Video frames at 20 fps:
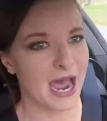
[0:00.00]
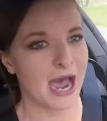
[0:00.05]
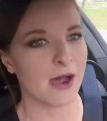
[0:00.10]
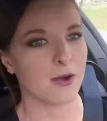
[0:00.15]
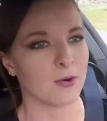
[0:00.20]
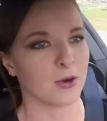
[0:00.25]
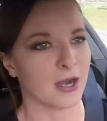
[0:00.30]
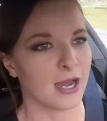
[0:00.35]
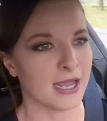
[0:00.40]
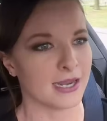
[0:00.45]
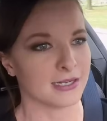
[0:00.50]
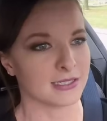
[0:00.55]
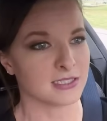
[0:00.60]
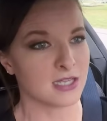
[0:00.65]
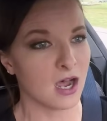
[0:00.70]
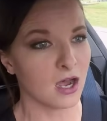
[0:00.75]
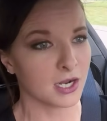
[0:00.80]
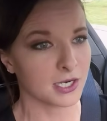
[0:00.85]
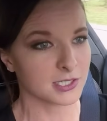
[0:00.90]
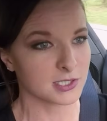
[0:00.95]
power and a
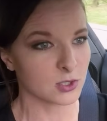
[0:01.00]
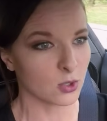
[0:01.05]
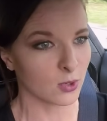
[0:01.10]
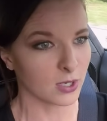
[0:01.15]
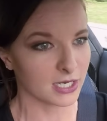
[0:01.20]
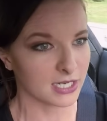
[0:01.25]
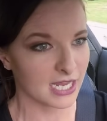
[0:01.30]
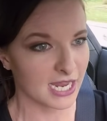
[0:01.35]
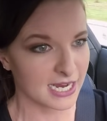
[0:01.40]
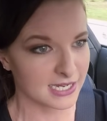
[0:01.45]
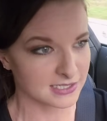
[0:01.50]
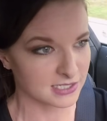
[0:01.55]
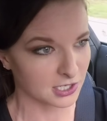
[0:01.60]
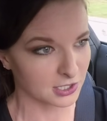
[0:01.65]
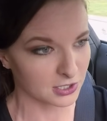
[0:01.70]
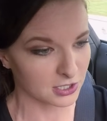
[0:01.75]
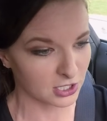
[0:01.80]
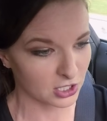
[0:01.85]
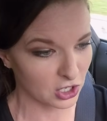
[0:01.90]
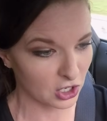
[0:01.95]
ton of torque gains
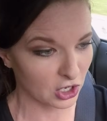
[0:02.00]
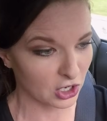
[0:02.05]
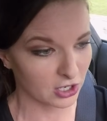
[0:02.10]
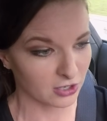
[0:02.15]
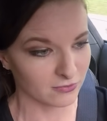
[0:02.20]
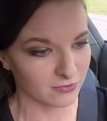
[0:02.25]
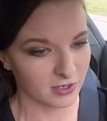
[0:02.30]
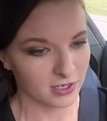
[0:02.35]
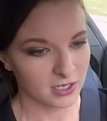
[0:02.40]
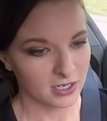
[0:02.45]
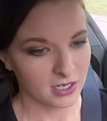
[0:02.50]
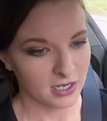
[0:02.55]
under the curb.